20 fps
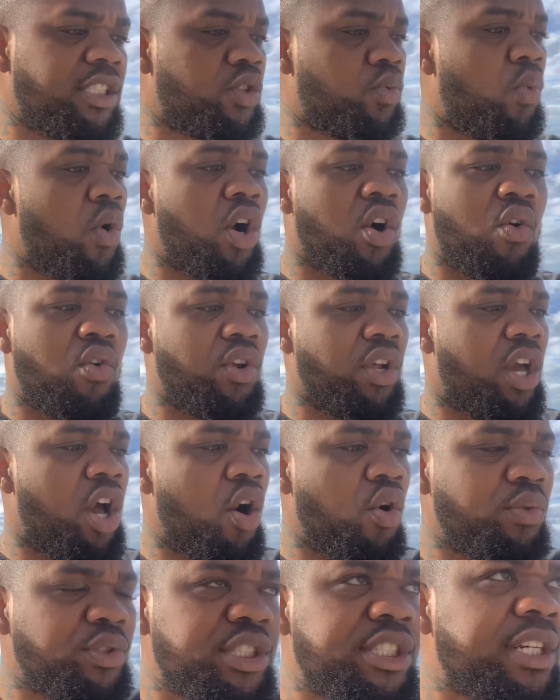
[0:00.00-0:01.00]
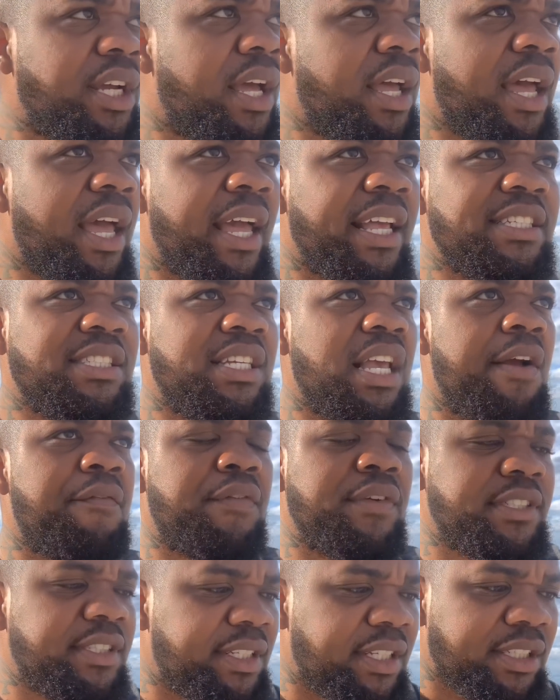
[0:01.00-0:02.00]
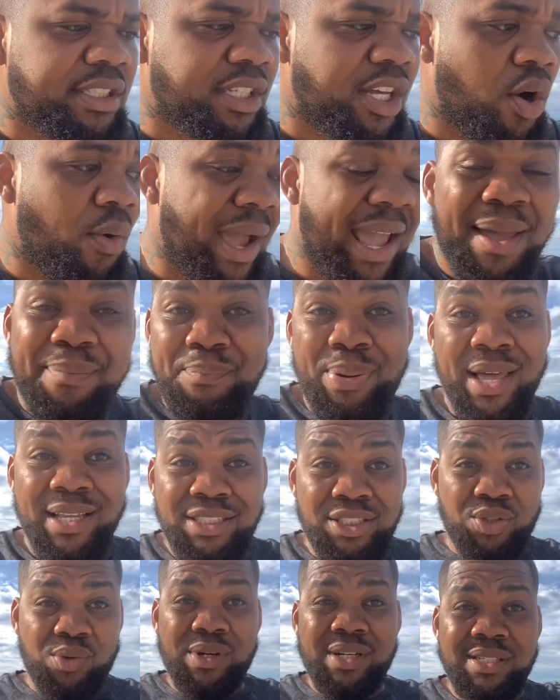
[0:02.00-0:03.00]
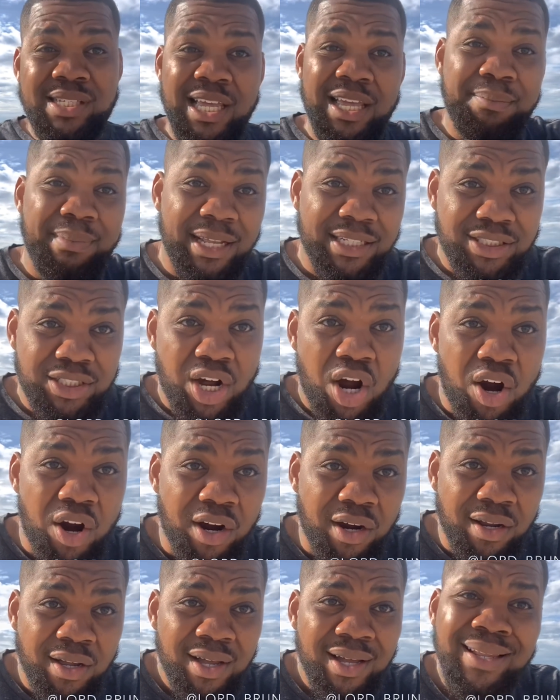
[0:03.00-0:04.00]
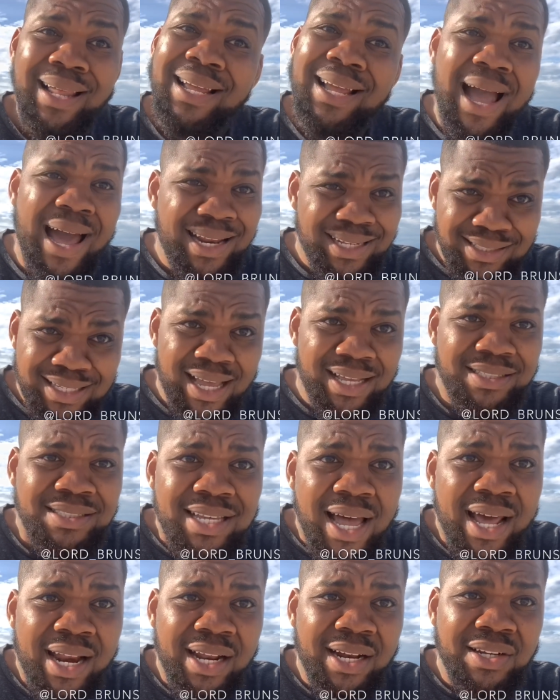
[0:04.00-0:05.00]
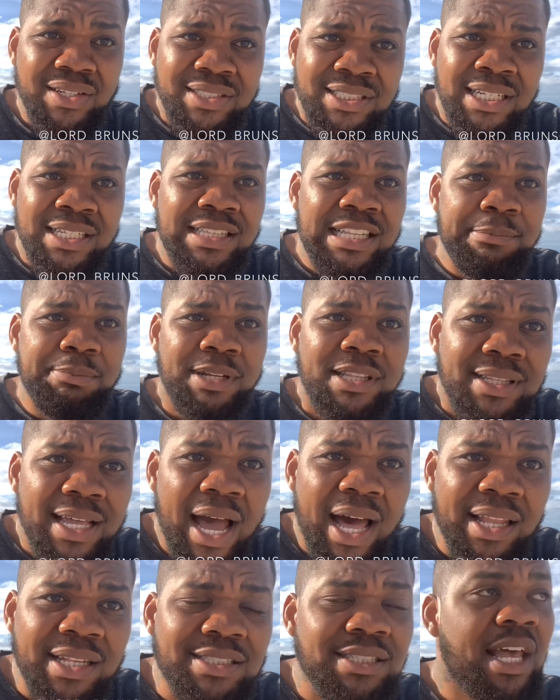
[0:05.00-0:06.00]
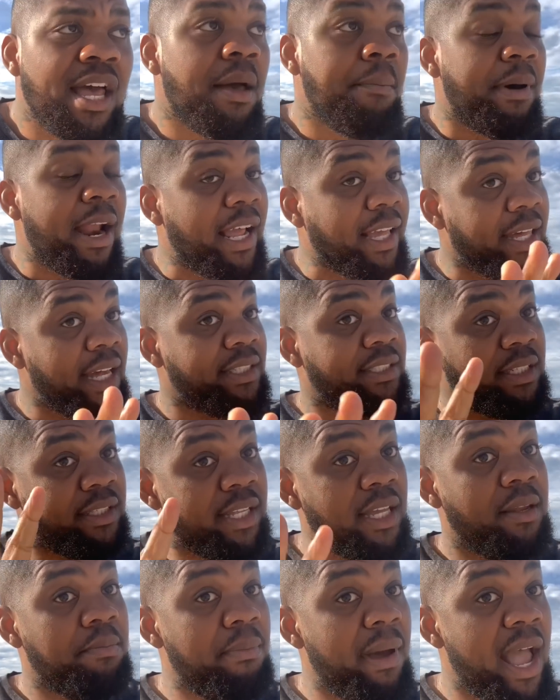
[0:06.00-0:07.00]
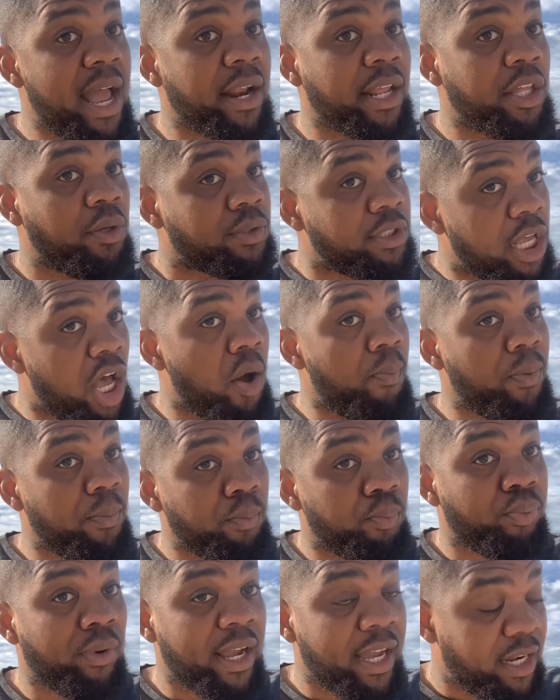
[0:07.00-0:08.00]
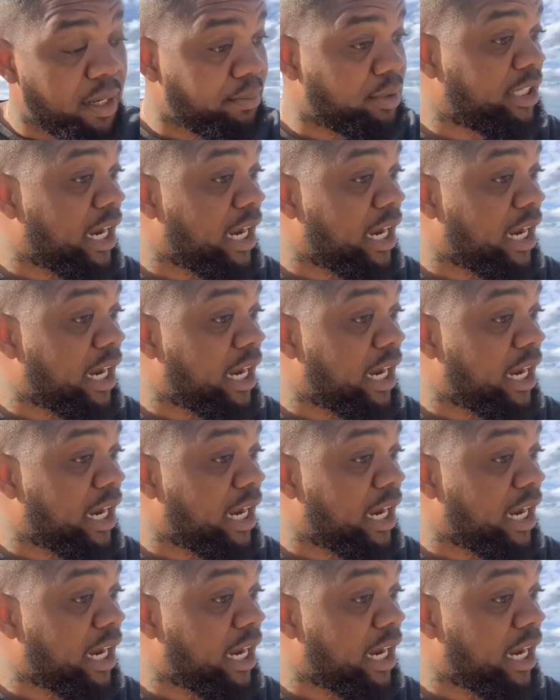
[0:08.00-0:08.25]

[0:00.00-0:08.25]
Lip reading: swung on a coach in San Francisco and pissed on a teammate's car. They got his ass out of there and sent him to Dallas. But I guess it didn't matter. He was helping bring them